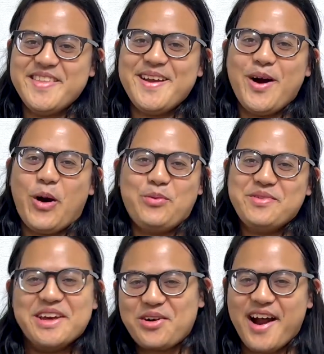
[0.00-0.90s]
hope the
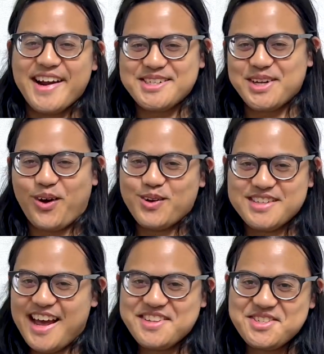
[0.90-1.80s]
interaction goes
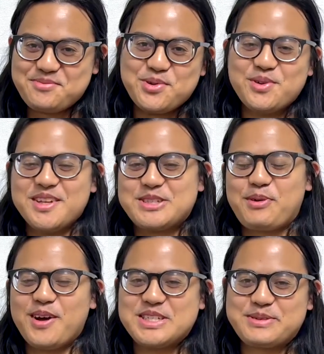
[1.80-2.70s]
as smooth as
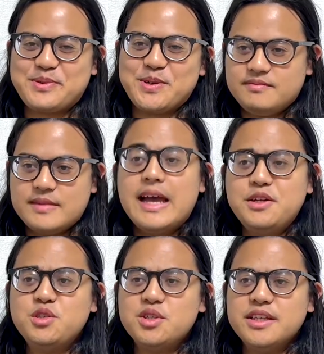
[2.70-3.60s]
possible. And
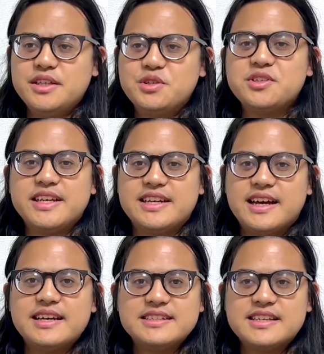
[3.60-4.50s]
usually it
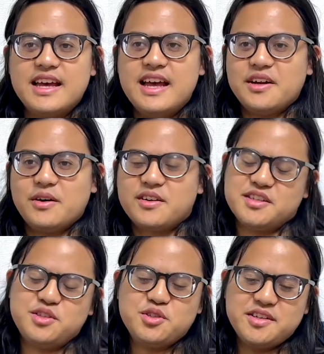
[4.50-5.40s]
does. Because
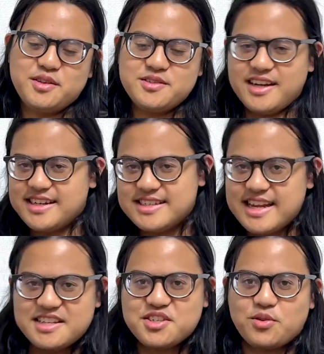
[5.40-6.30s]
usually there's like a
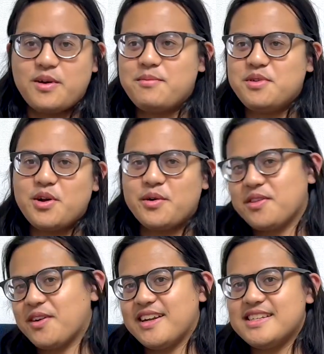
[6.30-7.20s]
set script, you know what
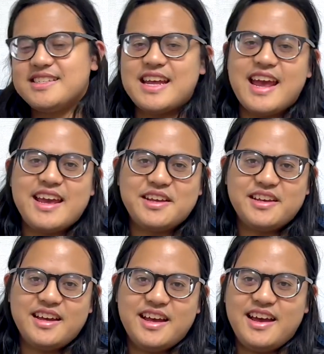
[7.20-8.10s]
they're gonna say,
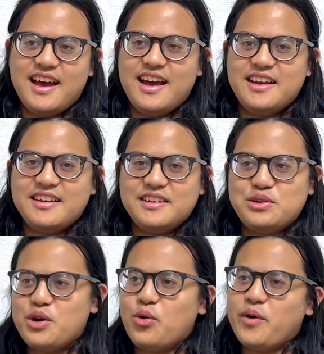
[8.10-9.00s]
and you
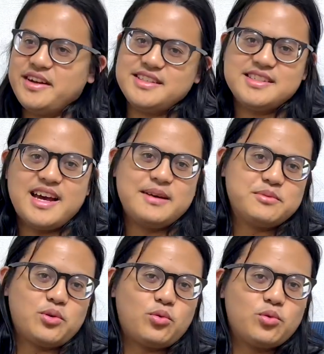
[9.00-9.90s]
know when it's time
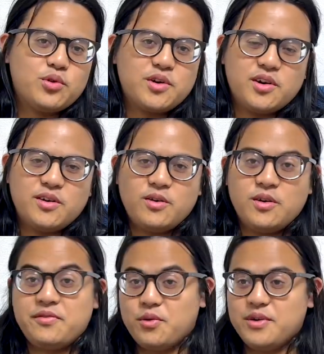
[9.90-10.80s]
to order.
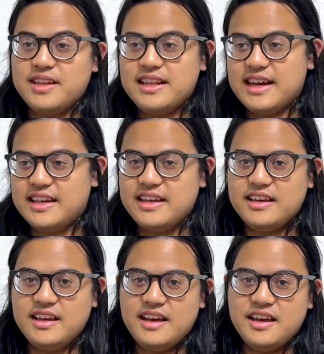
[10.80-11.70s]
If you're really lucky,
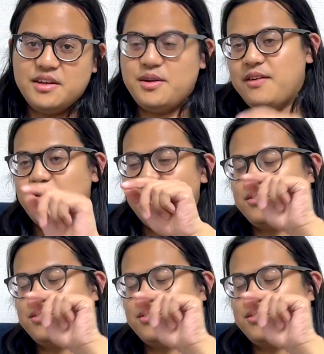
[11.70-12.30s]
you have one of those